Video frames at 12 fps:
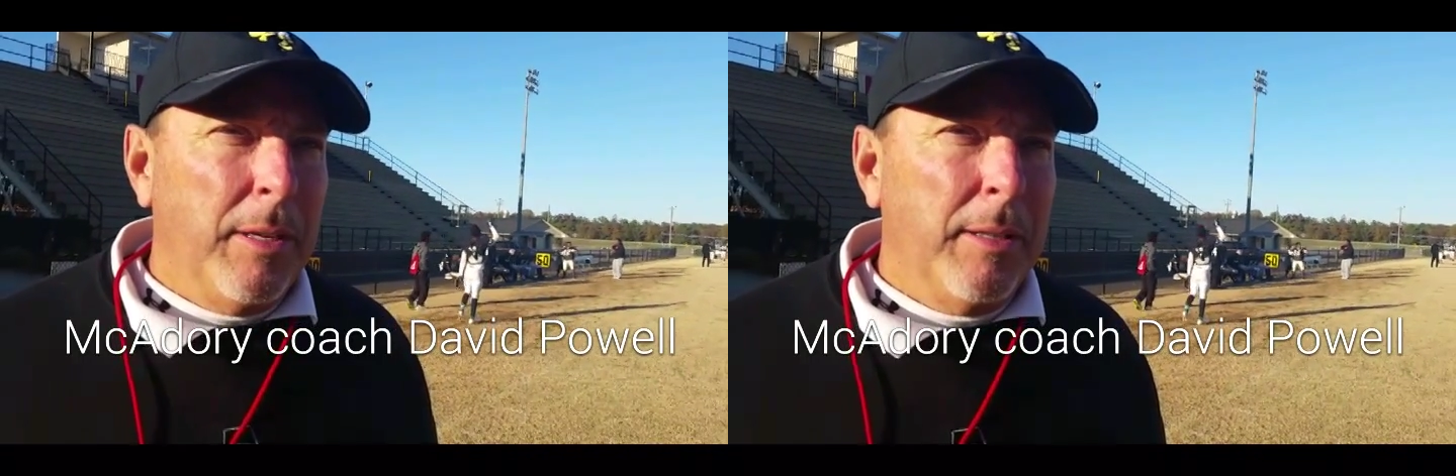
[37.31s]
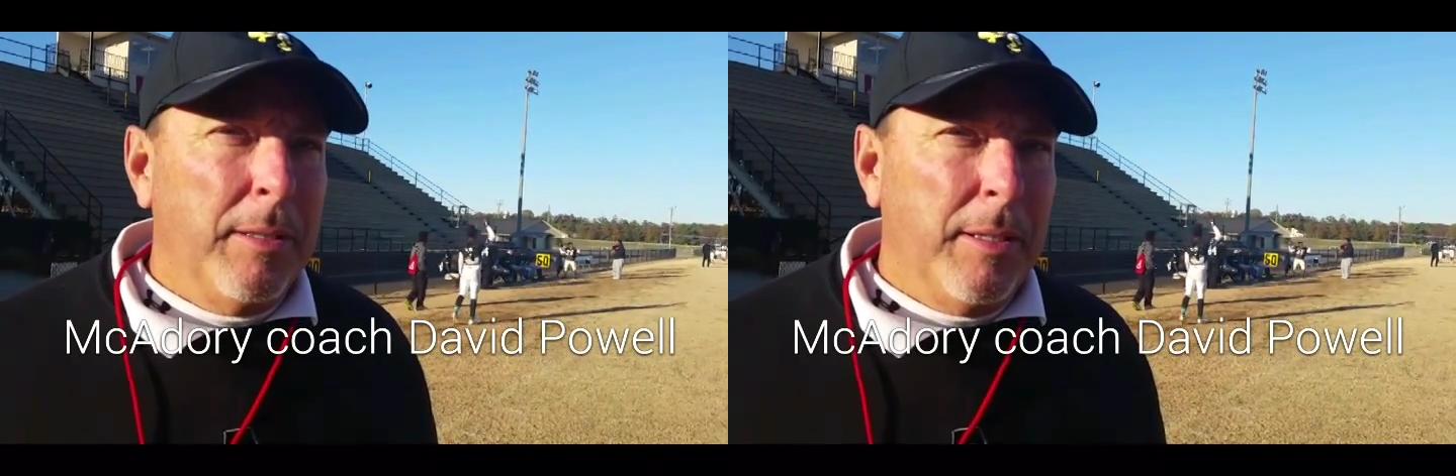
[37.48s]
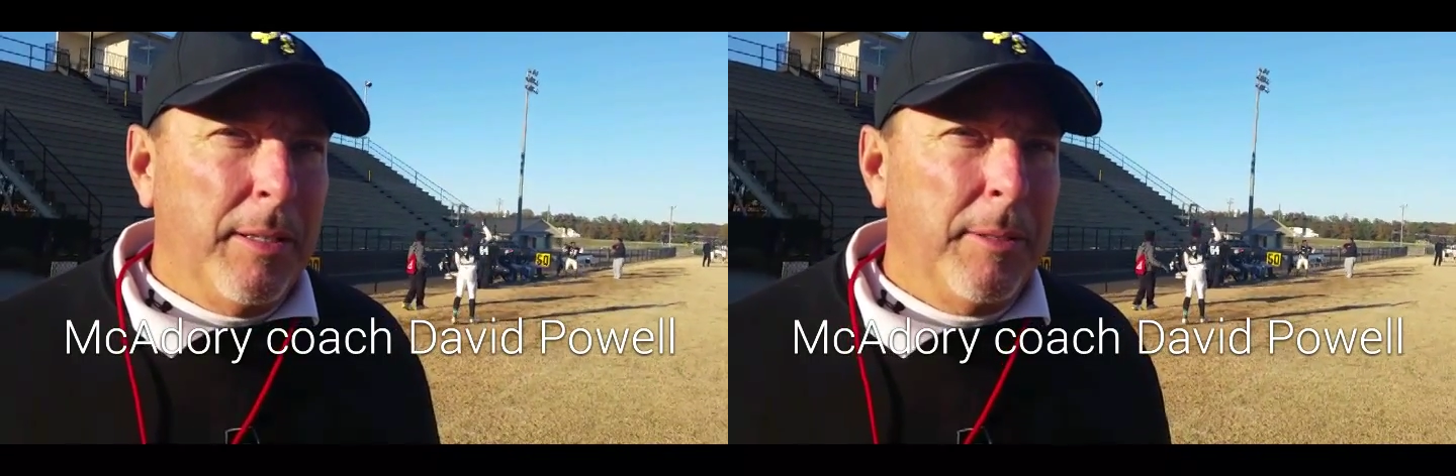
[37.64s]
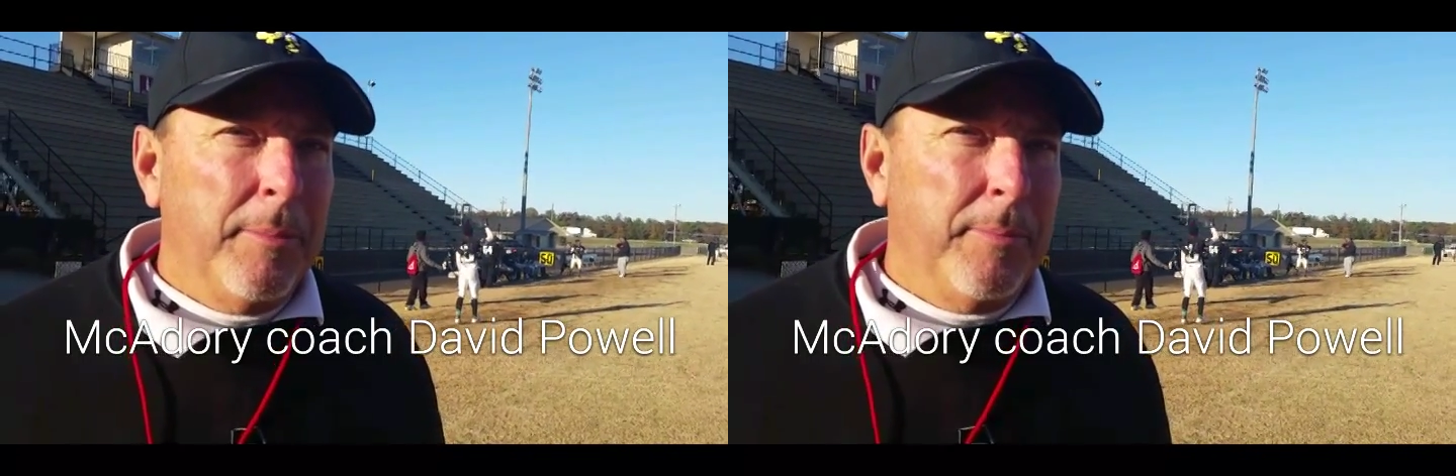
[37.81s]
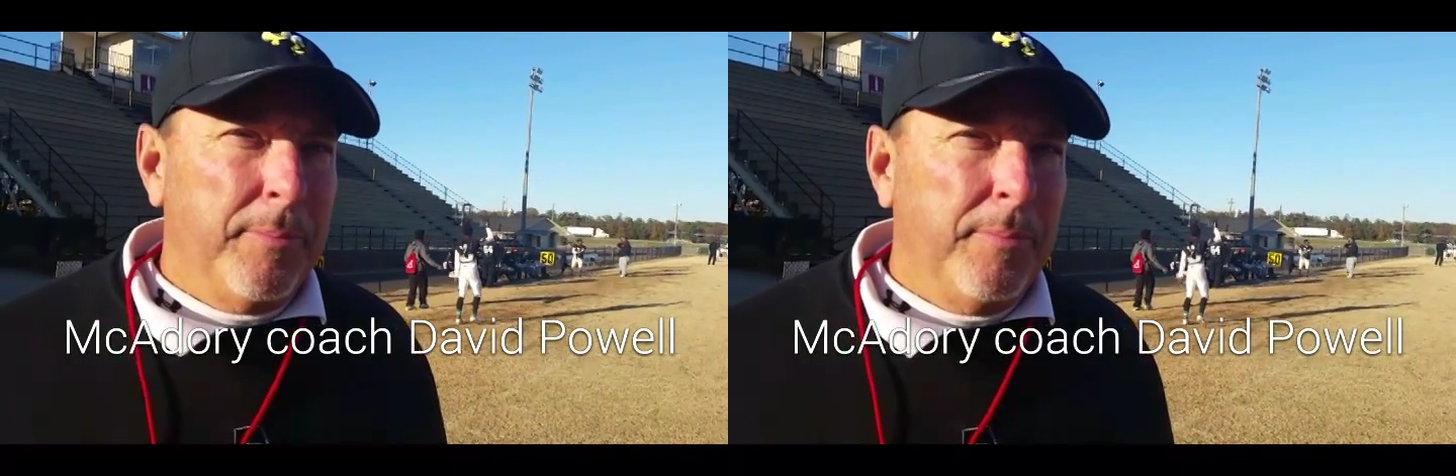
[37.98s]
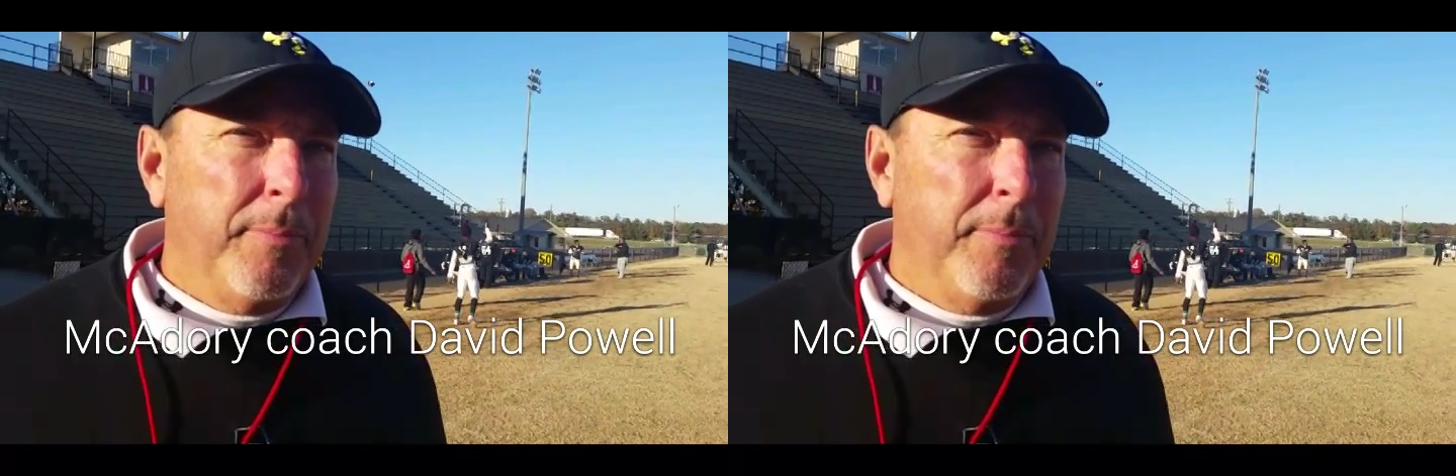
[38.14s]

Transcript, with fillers: to